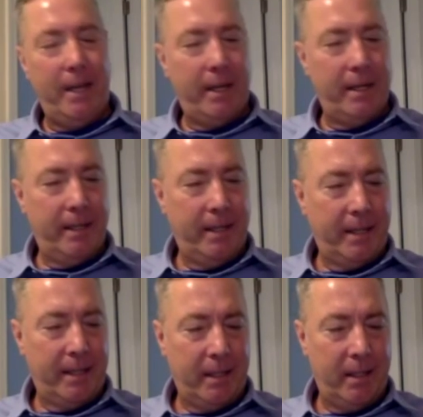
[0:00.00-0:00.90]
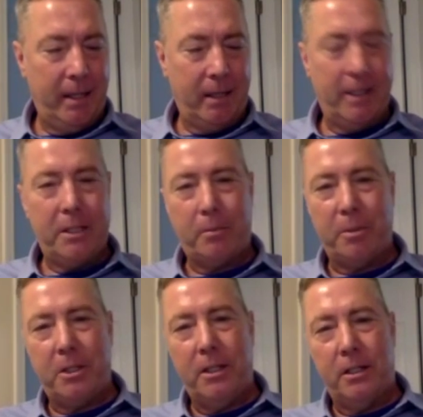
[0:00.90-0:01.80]
a he had a uh, he had a
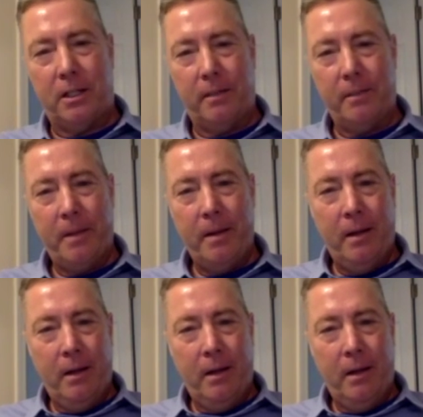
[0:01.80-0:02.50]
LASIK procedure done.